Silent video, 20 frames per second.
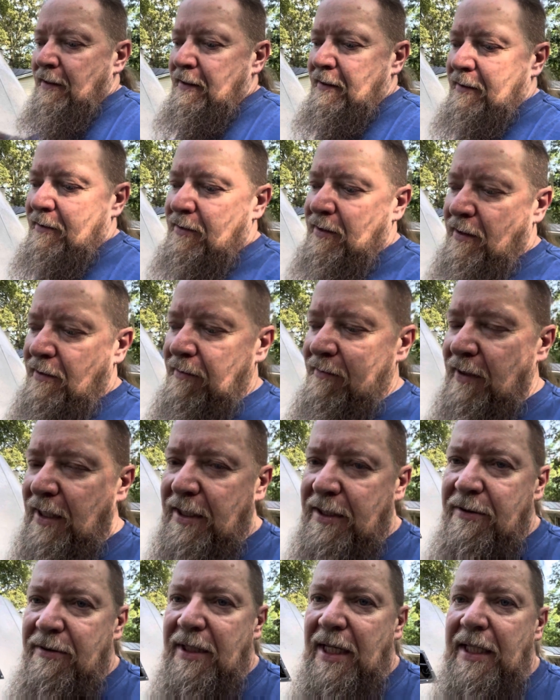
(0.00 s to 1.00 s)
So
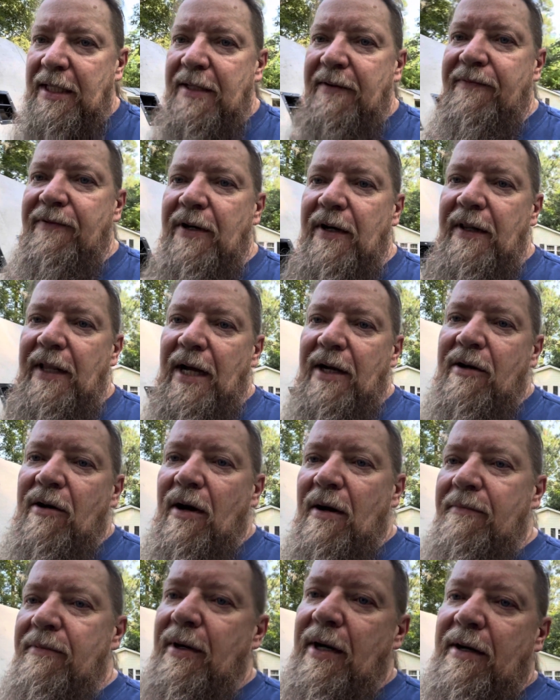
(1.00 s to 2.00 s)
let's get the front of that
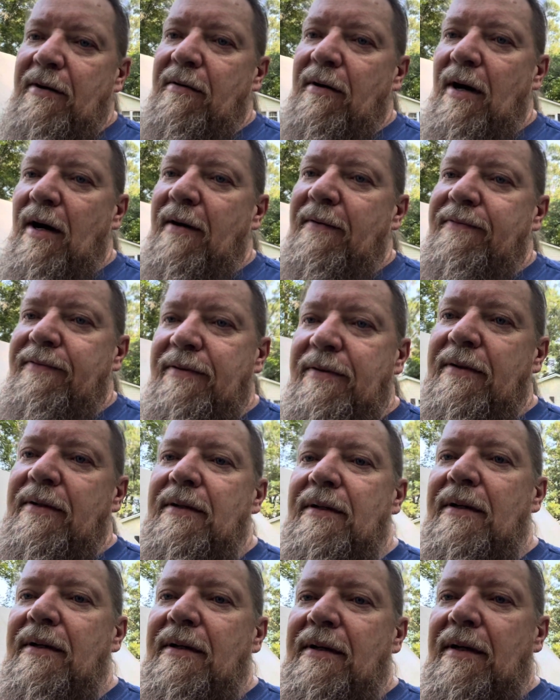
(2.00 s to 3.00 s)
carburetor off
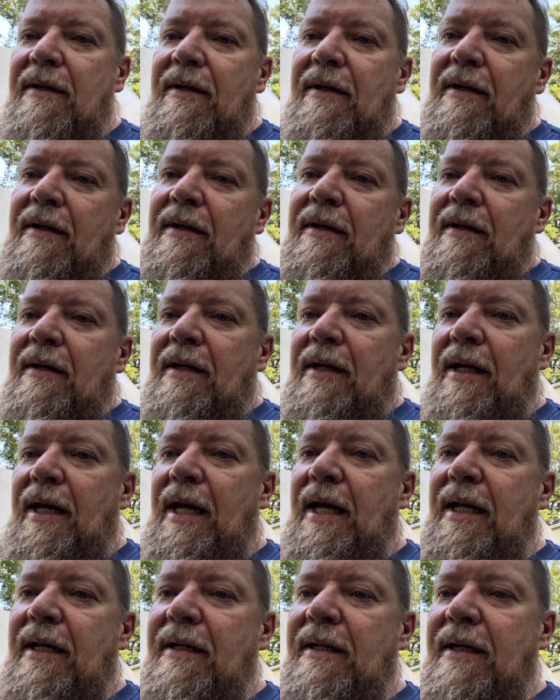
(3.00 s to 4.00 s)

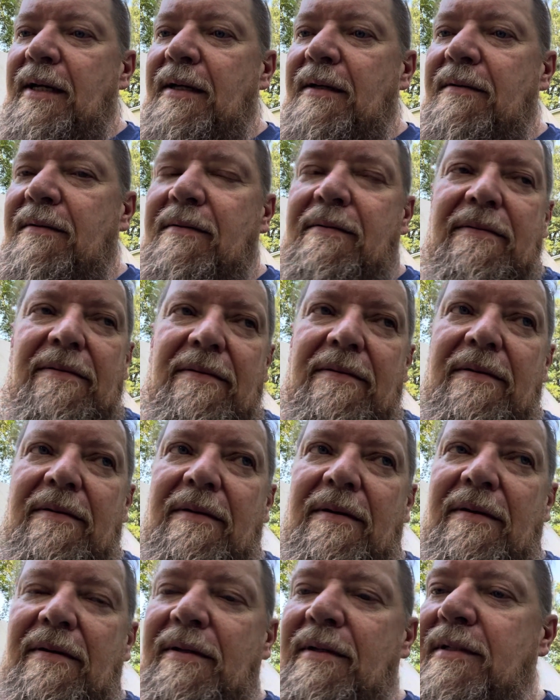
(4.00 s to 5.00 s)
and
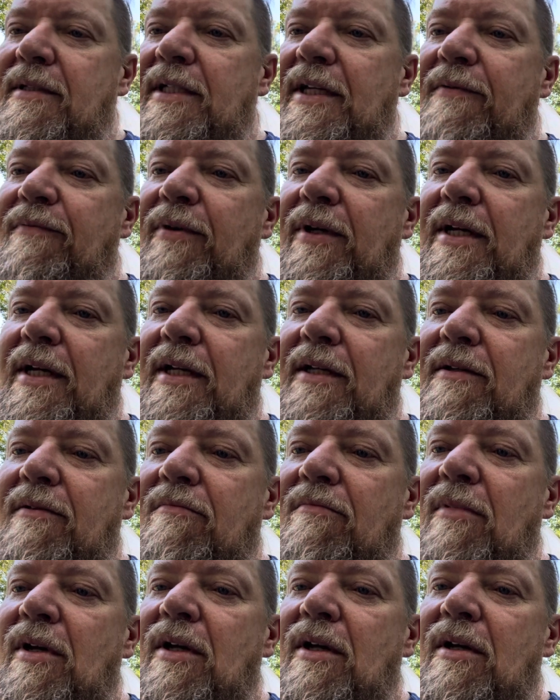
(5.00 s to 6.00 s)
see if we
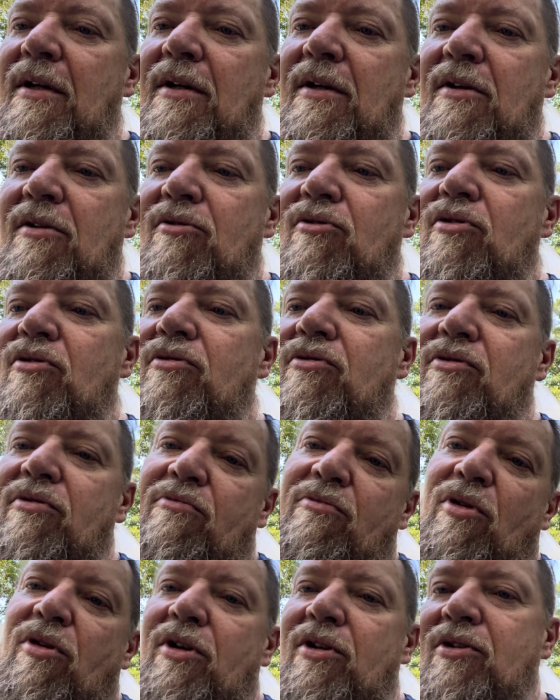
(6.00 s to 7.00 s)
can do some
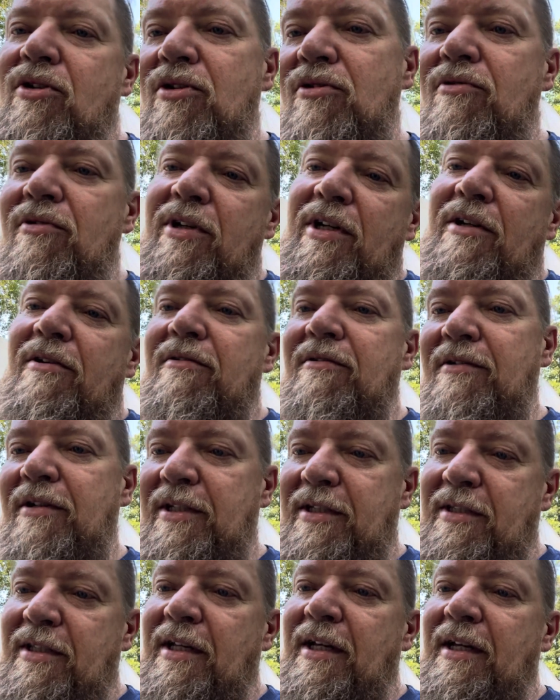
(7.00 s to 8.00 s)
more tuning on
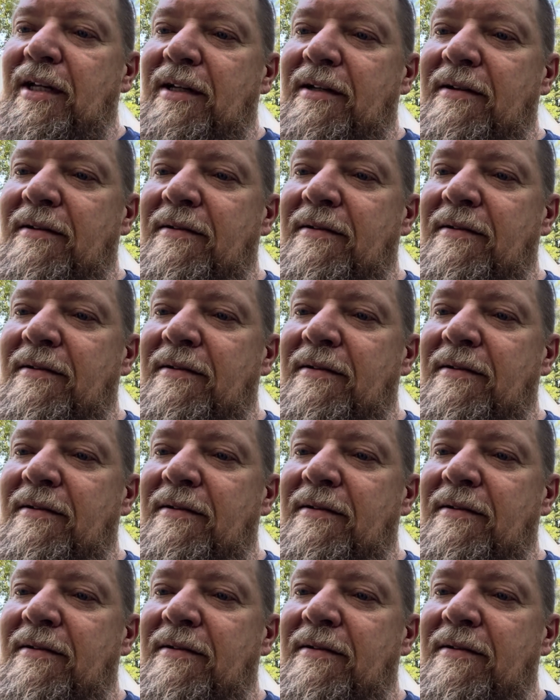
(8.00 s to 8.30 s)
this thing.